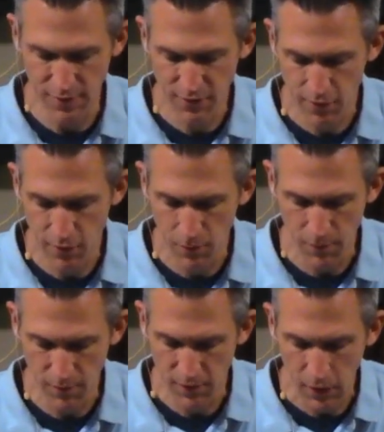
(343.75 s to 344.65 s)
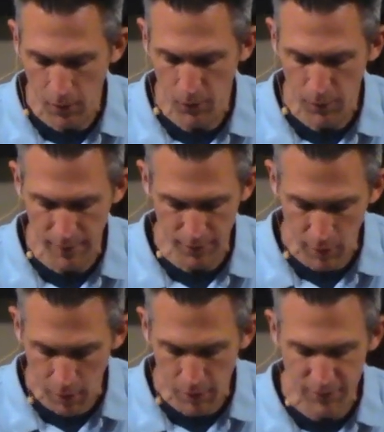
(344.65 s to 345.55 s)
So go to where the
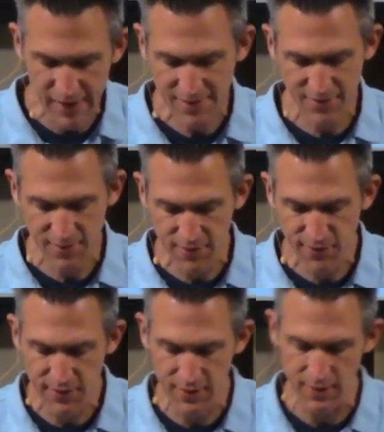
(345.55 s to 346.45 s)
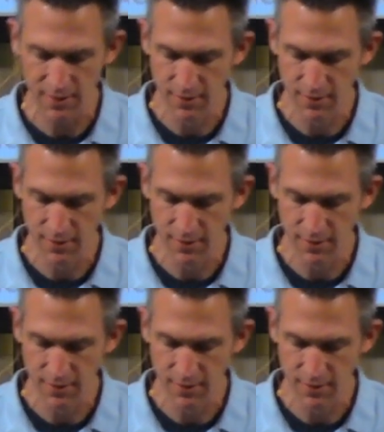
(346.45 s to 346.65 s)
roads exit the city